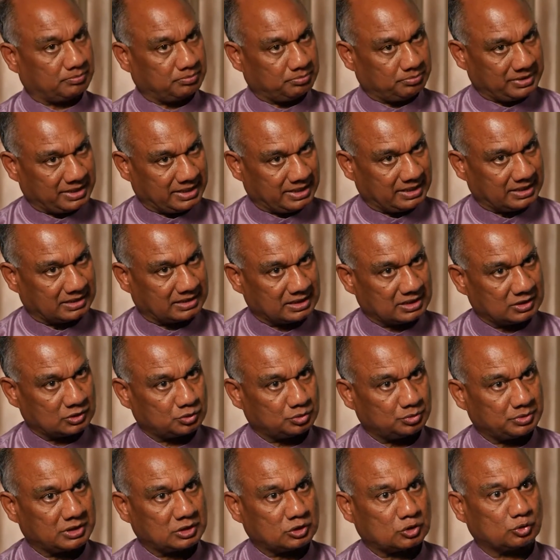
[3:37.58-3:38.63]
be it a
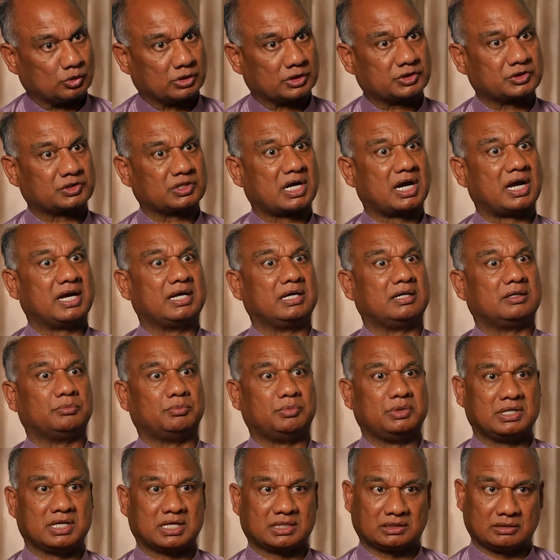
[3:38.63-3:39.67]
spiritual shrine,
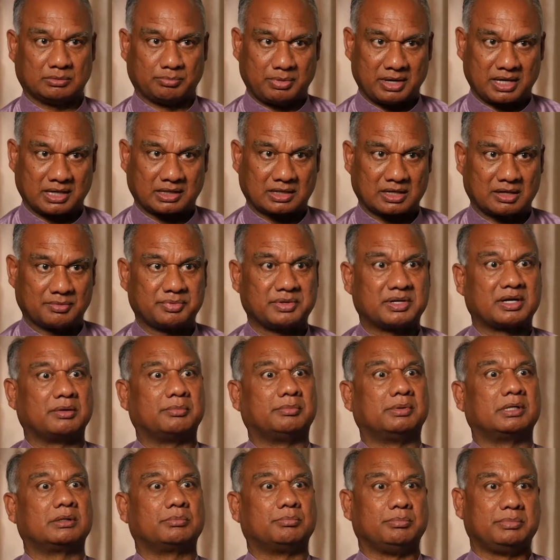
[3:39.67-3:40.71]
be at the bank of a
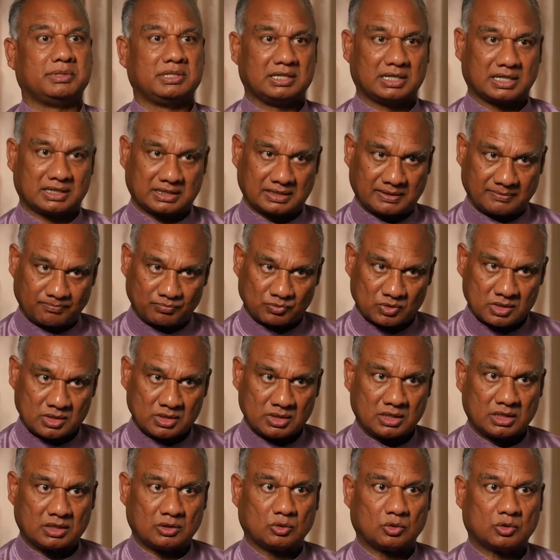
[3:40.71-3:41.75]
river, be at a, you
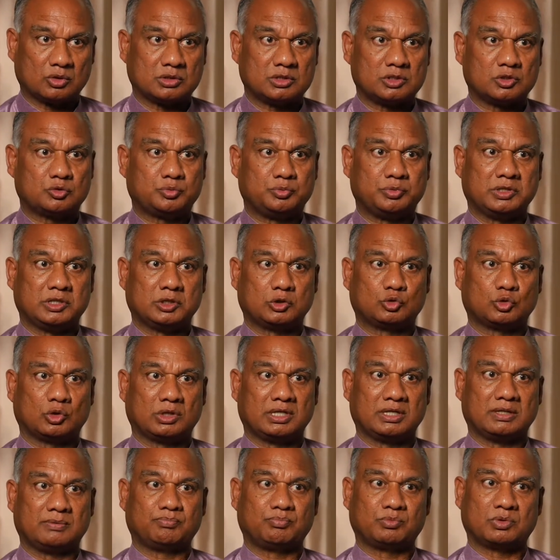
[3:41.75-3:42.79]
know,
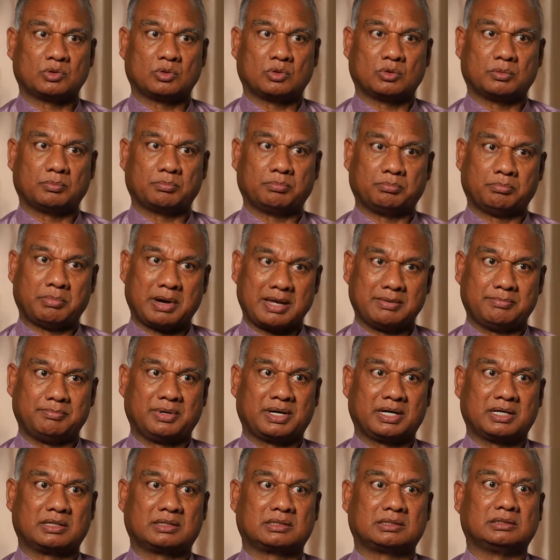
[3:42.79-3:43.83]
spiritually, you know,
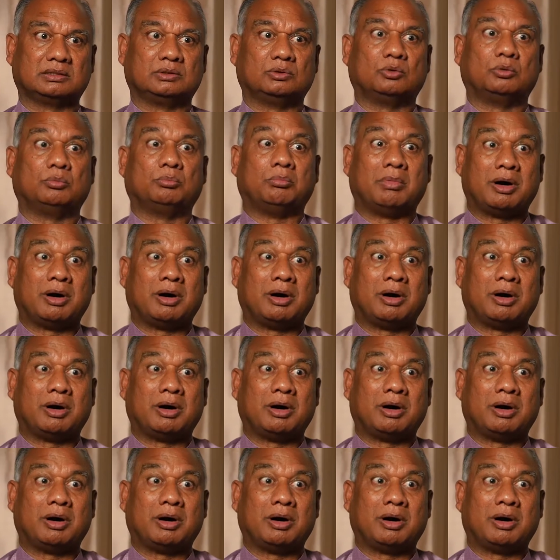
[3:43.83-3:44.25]
vibrant, you know,